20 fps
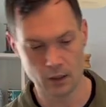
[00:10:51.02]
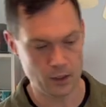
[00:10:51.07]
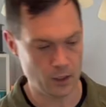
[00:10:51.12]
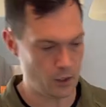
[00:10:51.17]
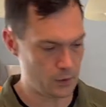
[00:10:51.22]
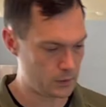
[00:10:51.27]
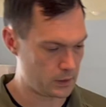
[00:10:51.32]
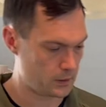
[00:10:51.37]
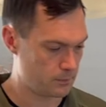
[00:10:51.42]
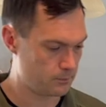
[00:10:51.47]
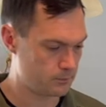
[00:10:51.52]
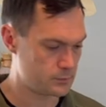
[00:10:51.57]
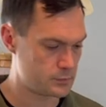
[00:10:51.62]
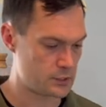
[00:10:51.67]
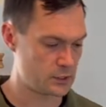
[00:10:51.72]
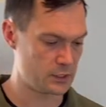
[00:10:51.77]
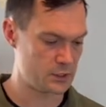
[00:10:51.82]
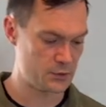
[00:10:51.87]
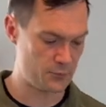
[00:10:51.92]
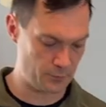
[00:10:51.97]
Okay,
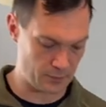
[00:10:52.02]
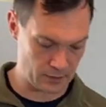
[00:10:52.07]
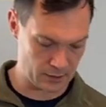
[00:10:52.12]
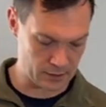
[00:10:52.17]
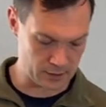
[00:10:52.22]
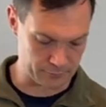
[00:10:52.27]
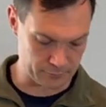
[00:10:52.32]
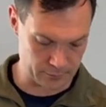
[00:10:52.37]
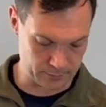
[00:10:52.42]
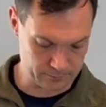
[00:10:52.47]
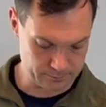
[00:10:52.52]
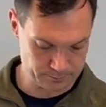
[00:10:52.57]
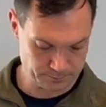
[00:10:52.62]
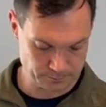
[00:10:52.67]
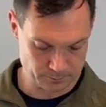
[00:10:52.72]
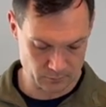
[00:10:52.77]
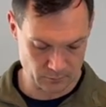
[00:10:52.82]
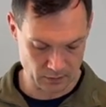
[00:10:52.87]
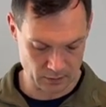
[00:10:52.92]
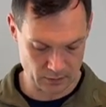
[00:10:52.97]
so that's fit and comfort.
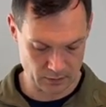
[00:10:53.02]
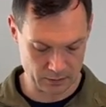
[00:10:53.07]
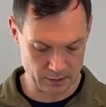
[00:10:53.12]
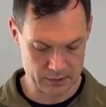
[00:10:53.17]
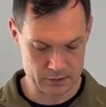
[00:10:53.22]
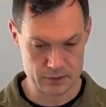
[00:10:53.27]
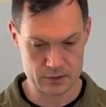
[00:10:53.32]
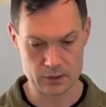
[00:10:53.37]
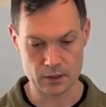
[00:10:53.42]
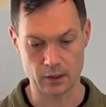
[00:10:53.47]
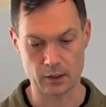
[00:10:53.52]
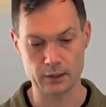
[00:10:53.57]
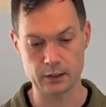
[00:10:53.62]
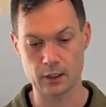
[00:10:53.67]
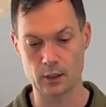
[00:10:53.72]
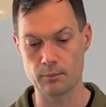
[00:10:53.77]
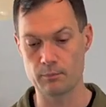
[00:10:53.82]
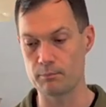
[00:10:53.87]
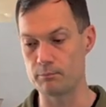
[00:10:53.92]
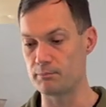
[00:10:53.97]
Let's
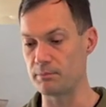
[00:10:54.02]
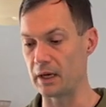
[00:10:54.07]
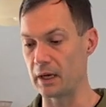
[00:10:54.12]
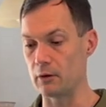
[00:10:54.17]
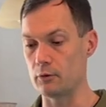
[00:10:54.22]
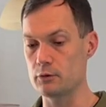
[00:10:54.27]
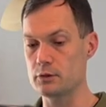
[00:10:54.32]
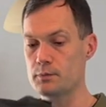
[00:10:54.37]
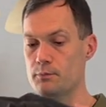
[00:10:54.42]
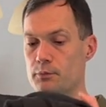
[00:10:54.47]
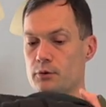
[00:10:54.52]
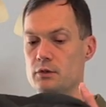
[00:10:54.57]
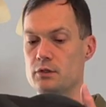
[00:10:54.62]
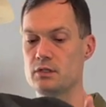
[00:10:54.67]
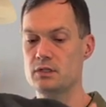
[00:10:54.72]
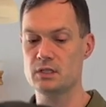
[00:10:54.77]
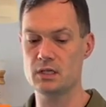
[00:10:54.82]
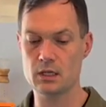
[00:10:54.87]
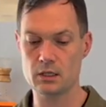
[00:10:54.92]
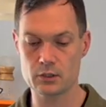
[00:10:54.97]
talk about
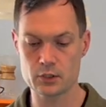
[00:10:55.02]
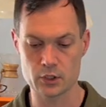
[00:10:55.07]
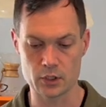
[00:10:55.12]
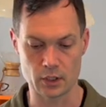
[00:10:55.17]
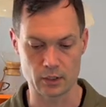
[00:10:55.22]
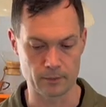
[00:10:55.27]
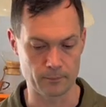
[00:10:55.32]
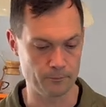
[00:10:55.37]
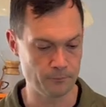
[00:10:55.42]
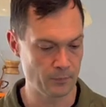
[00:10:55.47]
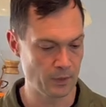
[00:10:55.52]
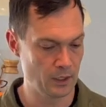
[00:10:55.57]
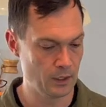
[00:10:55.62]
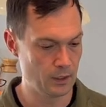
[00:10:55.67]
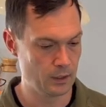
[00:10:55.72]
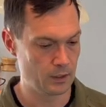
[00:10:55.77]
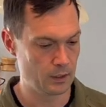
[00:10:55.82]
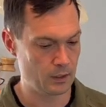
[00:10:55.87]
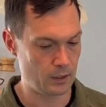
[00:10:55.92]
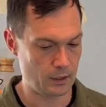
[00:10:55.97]
protection.
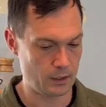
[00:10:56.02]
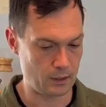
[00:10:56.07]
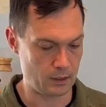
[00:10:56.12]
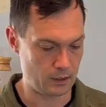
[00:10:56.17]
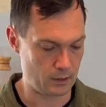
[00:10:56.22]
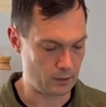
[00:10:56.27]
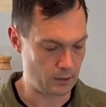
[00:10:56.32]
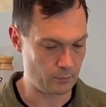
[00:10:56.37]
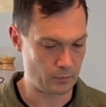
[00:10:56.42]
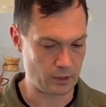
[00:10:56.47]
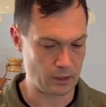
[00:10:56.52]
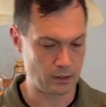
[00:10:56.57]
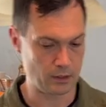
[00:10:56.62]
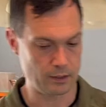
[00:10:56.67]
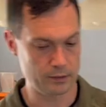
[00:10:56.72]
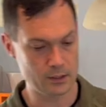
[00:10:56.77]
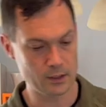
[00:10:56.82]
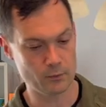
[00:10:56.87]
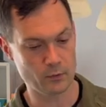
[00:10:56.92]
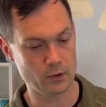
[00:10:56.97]
And I'm gonna
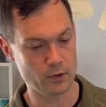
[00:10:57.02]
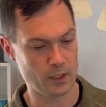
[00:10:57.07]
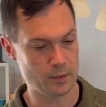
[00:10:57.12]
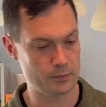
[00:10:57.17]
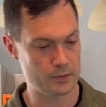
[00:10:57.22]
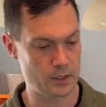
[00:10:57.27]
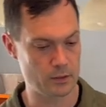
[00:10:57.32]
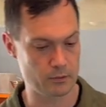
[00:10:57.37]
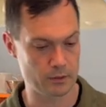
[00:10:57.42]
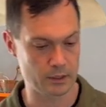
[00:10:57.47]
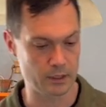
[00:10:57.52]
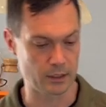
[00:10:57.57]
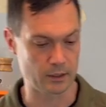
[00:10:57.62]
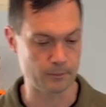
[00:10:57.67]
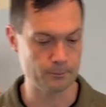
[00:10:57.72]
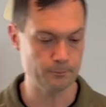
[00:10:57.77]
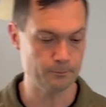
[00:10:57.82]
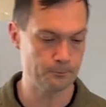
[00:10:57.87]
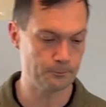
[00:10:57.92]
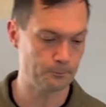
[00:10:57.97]
line them all up here
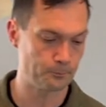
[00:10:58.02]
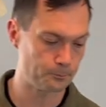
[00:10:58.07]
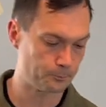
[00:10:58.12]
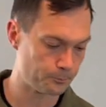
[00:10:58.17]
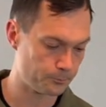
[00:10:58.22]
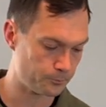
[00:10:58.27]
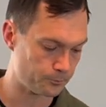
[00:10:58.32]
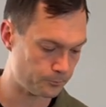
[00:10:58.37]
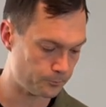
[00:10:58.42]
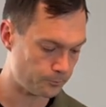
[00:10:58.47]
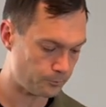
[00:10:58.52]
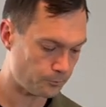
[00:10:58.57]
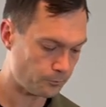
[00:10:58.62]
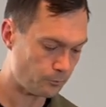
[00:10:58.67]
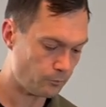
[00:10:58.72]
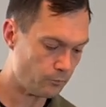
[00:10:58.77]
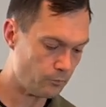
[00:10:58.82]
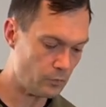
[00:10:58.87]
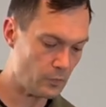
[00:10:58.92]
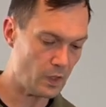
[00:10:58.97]
again.
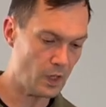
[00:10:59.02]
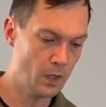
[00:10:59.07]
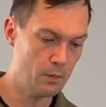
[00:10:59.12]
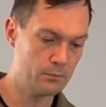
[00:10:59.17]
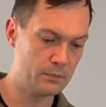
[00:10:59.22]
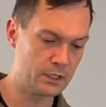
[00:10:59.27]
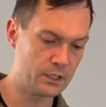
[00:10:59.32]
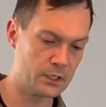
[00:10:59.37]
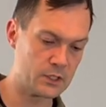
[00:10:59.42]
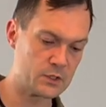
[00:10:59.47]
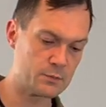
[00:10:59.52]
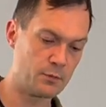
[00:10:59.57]
Because